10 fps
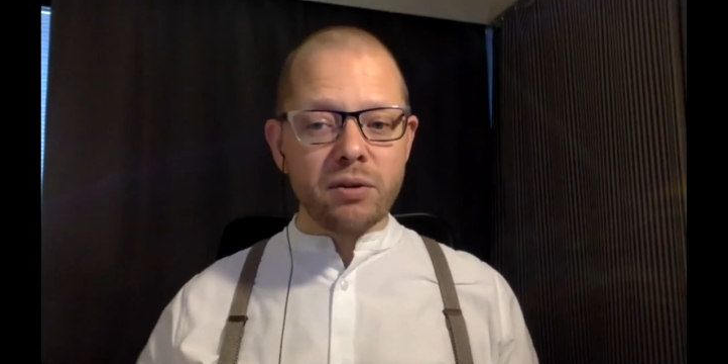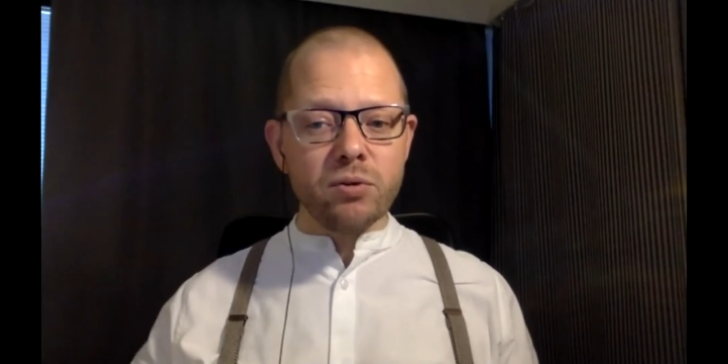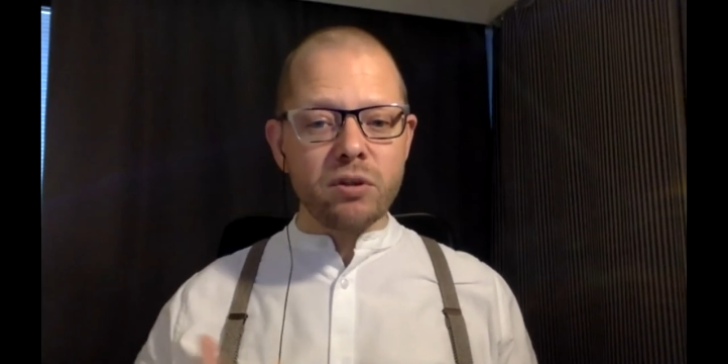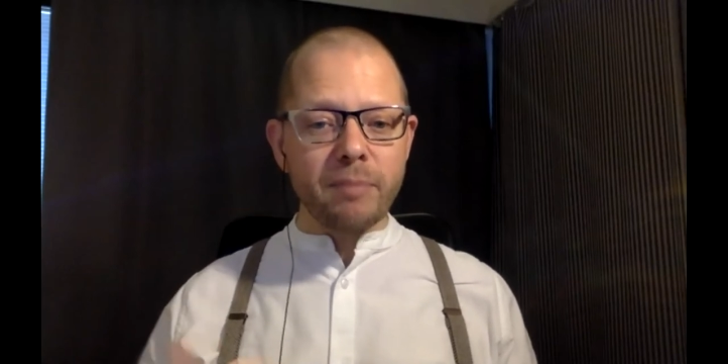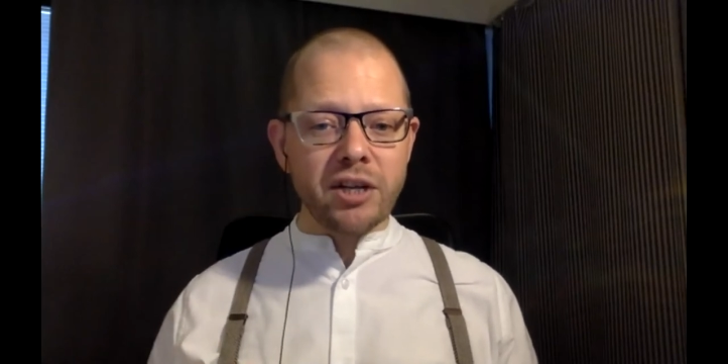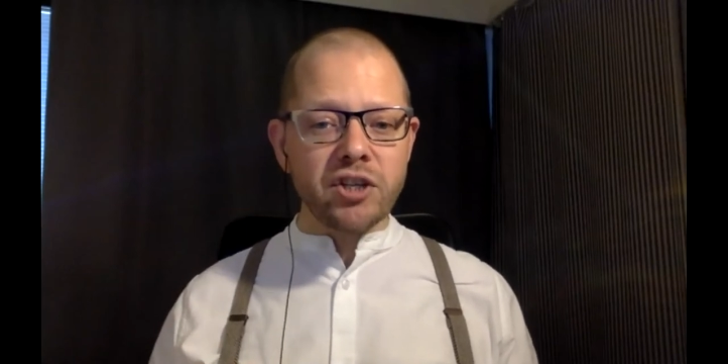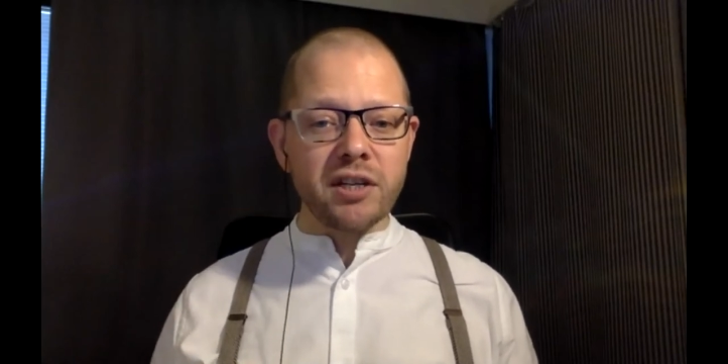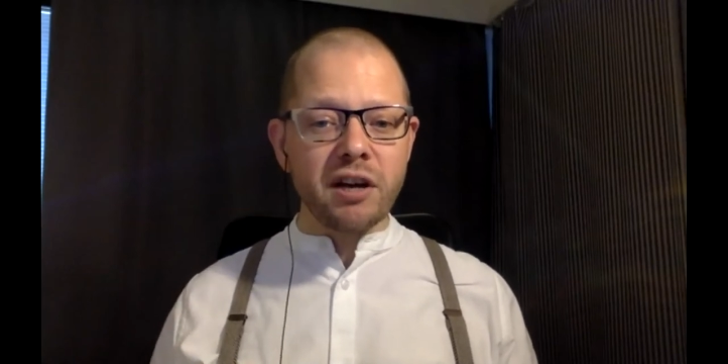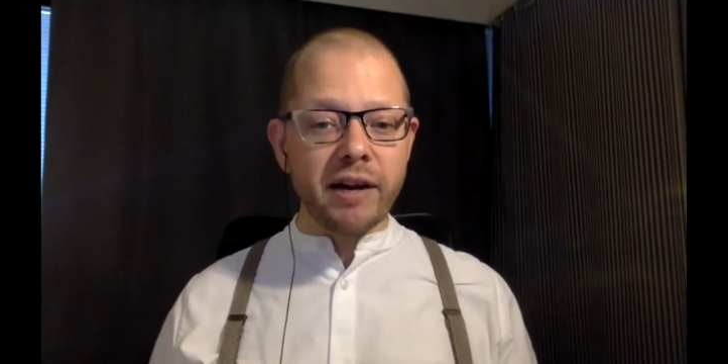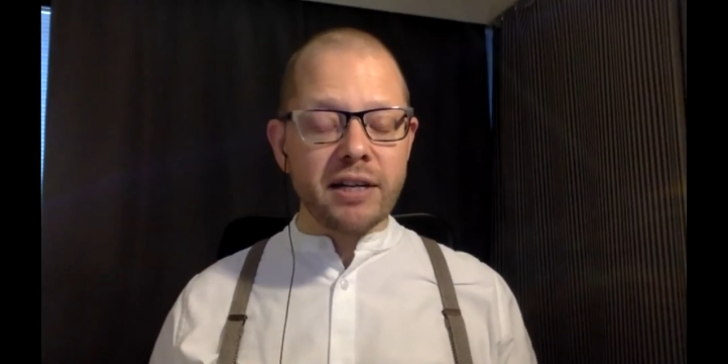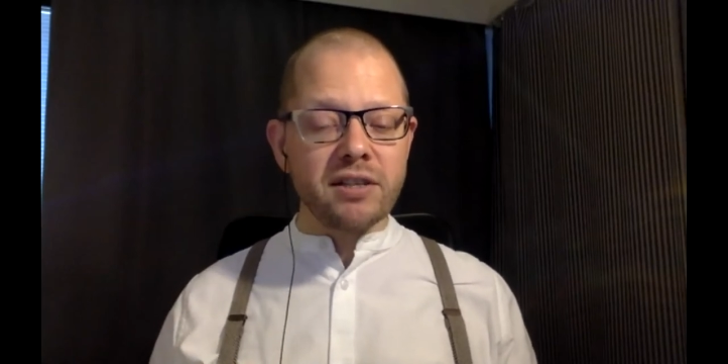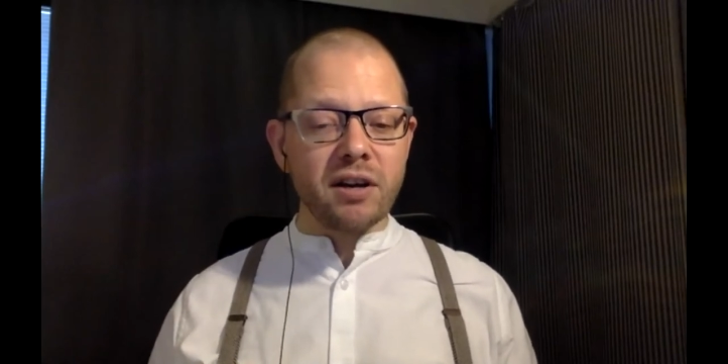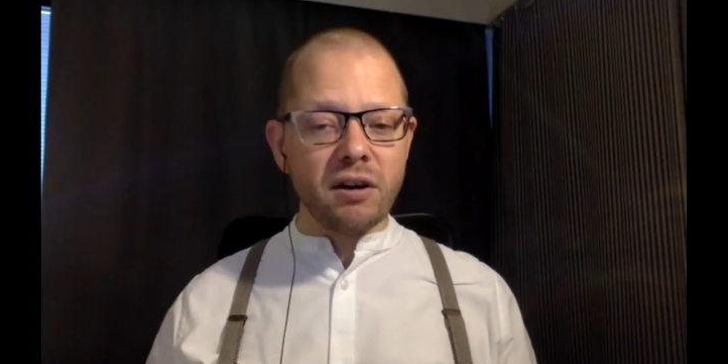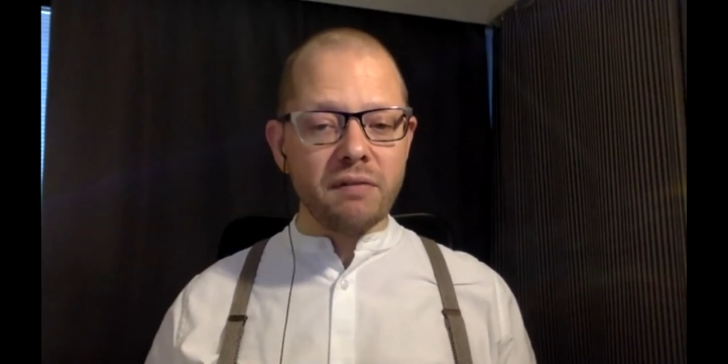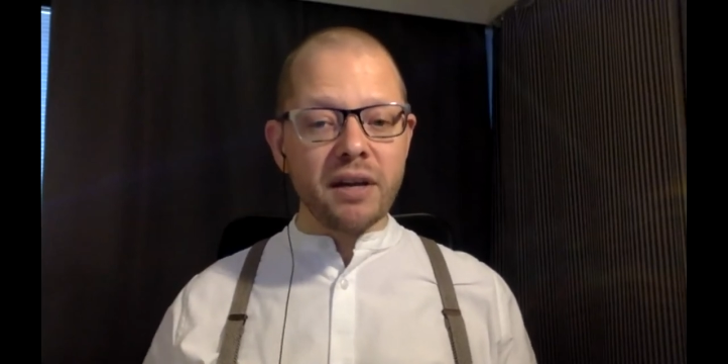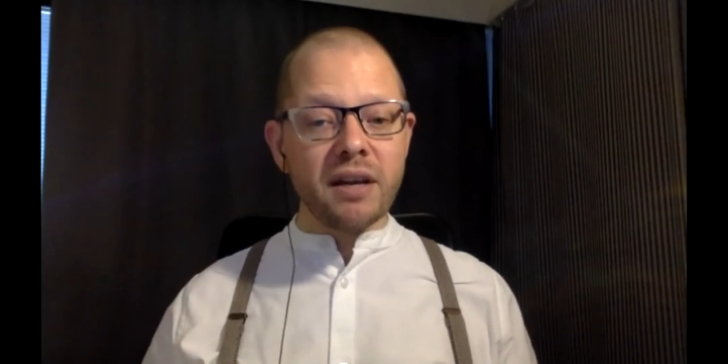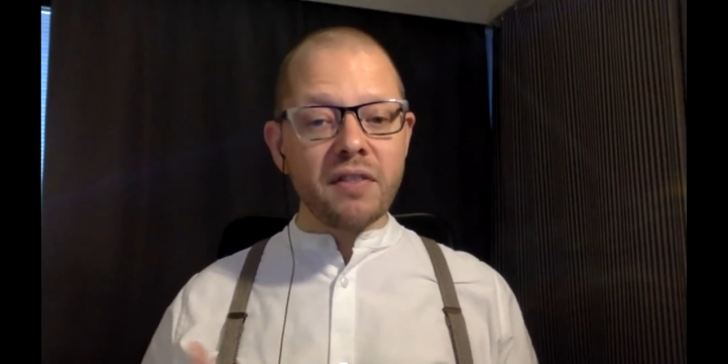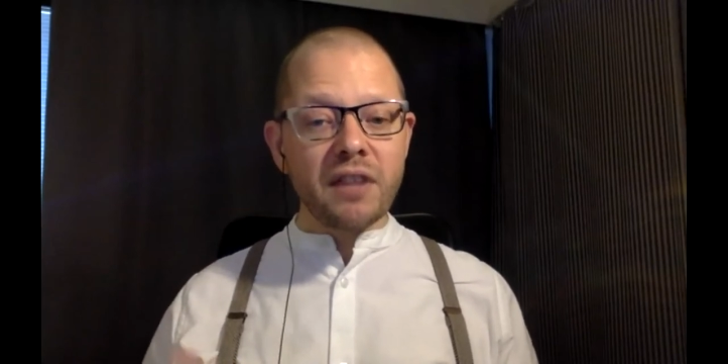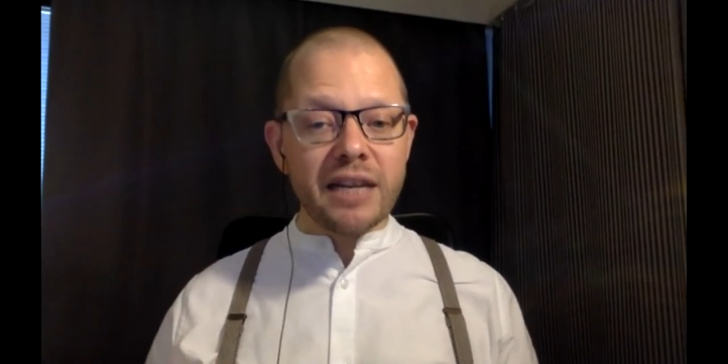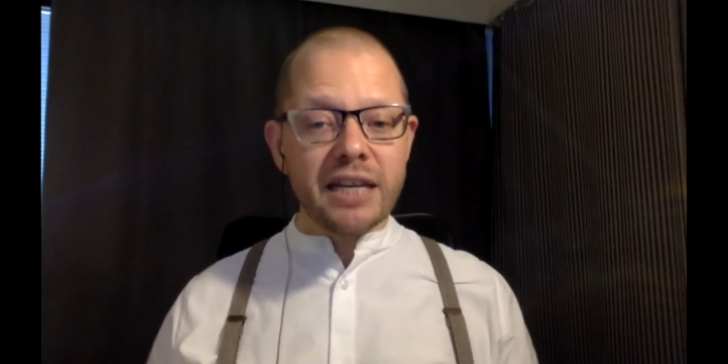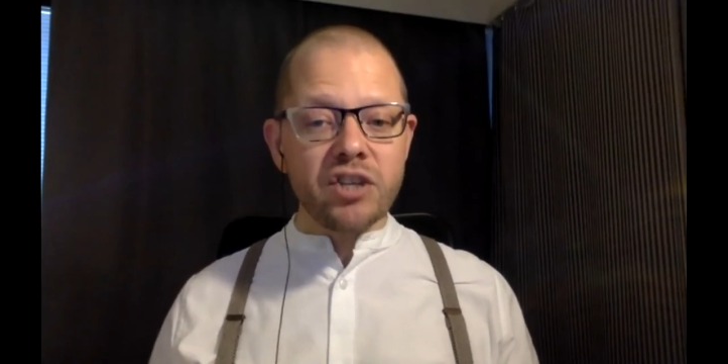who's the managing director of the Lead